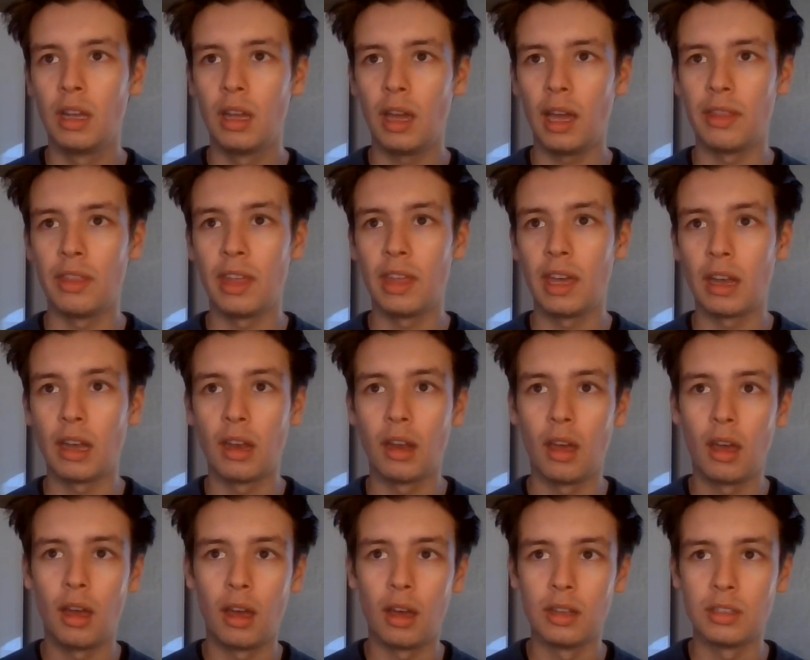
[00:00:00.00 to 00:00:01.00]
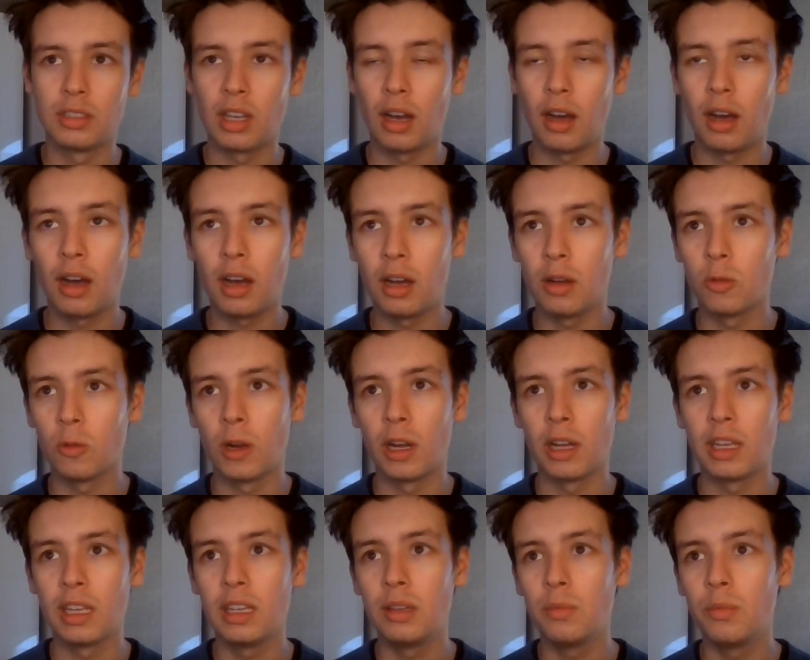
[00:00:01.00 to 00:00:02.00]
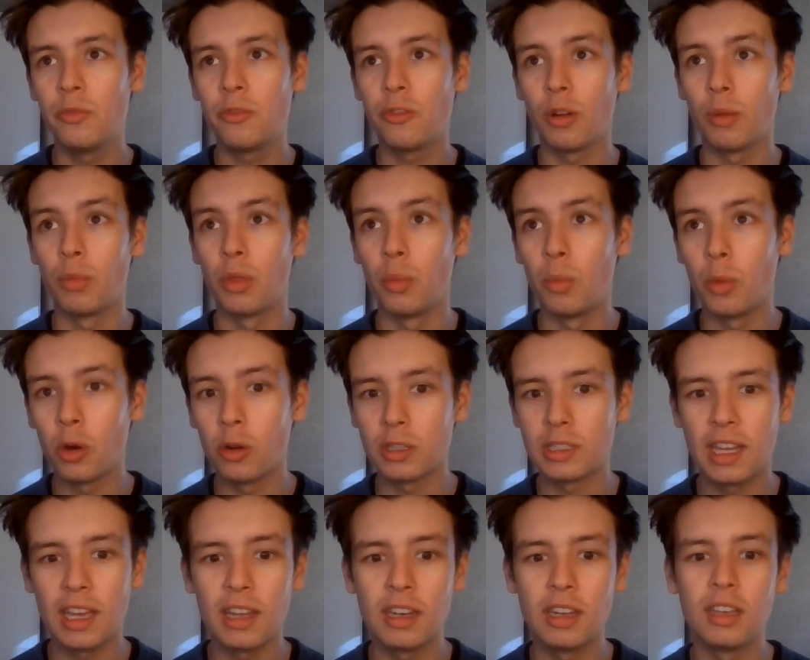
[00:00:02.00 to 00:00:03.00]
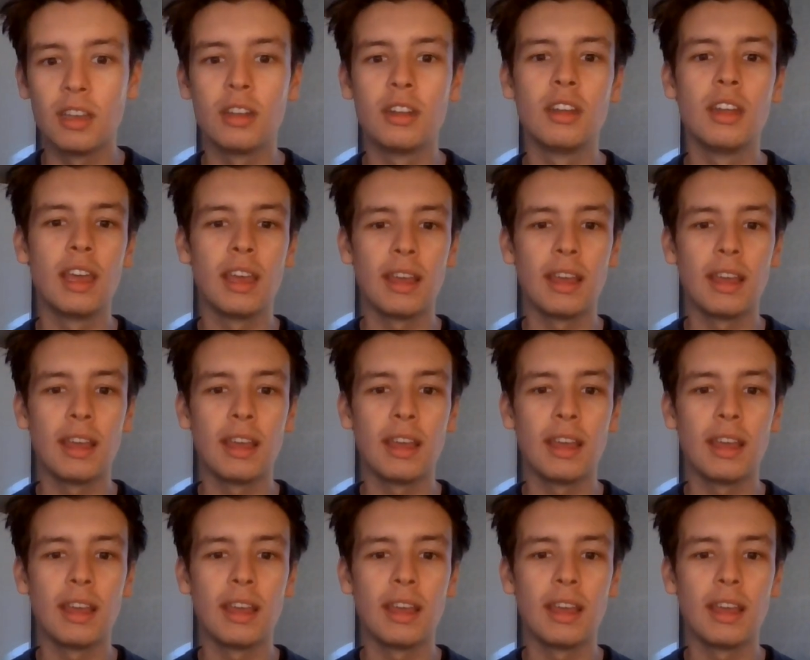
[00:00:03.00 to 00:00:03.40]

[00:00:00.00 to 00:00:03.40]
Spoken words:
And then Tahar Rahim from The Mauritanian,